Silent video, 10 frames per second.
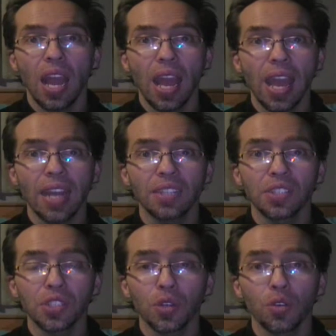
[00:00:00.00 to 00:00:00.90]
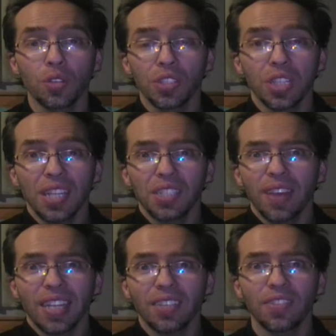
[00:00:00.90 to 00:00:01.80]
And so there's lots of
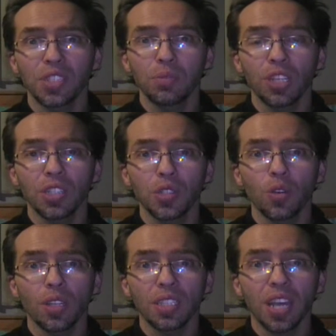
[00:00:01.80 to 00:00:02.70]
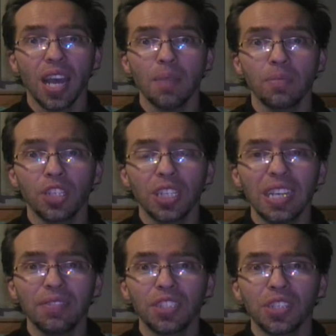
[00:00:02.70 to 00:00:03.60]
activism you can do all the time. You can
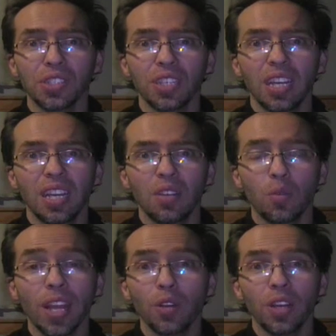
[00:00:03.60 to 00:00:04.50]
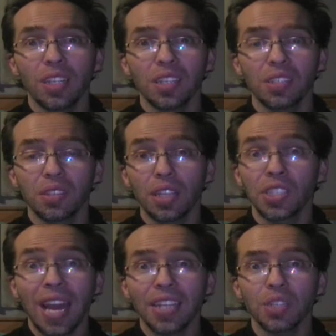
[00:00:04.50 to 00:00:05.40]
even just rate a, a
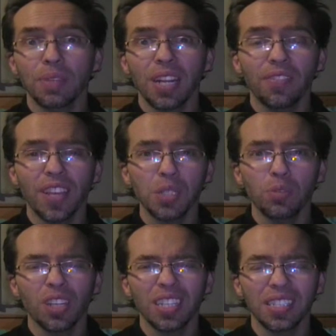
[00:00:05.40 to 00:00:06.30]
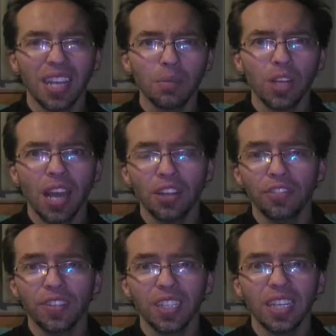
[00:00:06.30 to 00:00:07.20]
status update on Facebook and talk about how you're
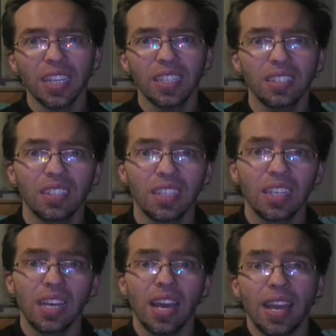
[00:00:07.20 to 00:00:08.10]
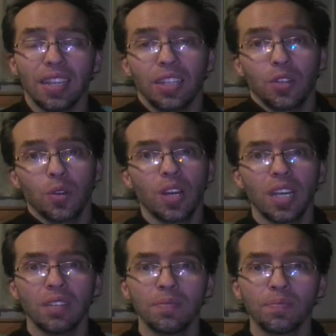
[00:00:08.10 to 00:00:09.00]
feeling and and you know
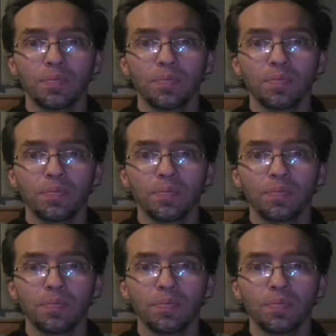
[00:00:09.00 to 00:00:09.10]
uh,